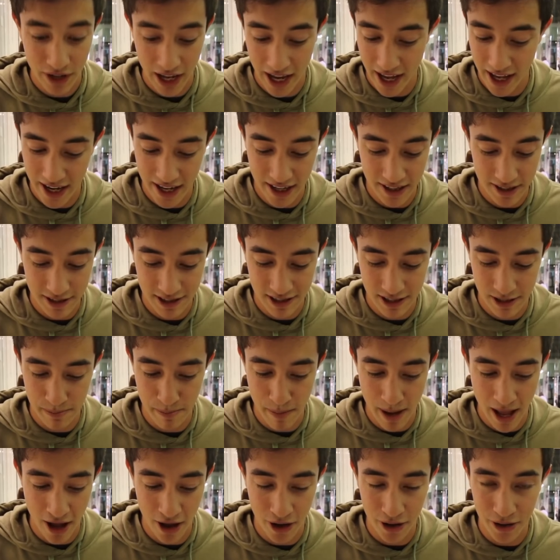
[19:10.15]
and it
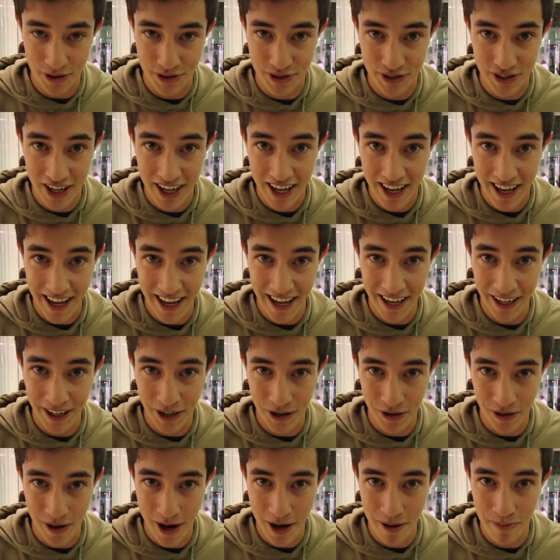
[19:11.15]
smells
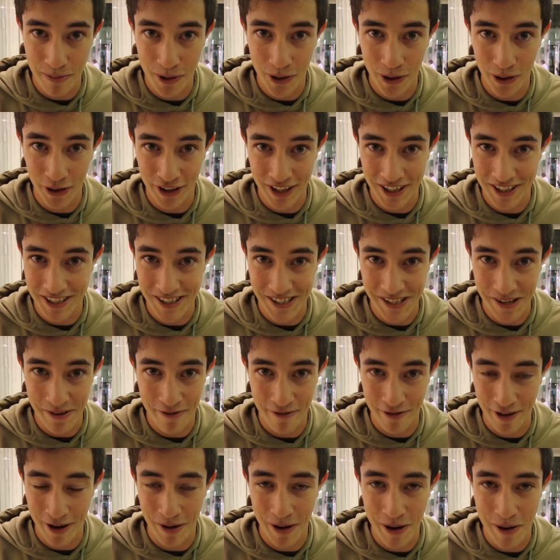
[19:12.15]
incredible. This is a
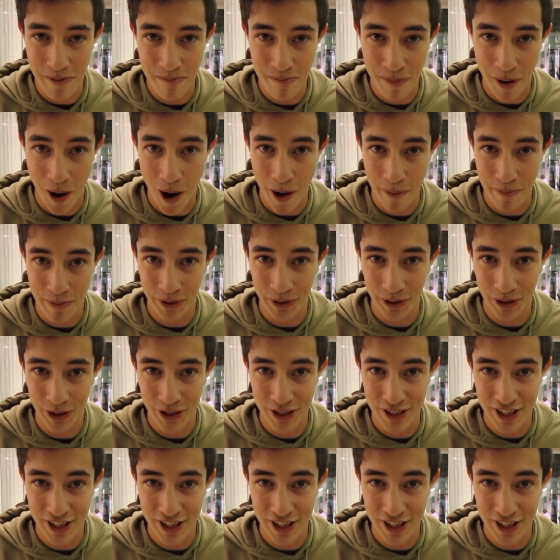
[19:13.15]
very popular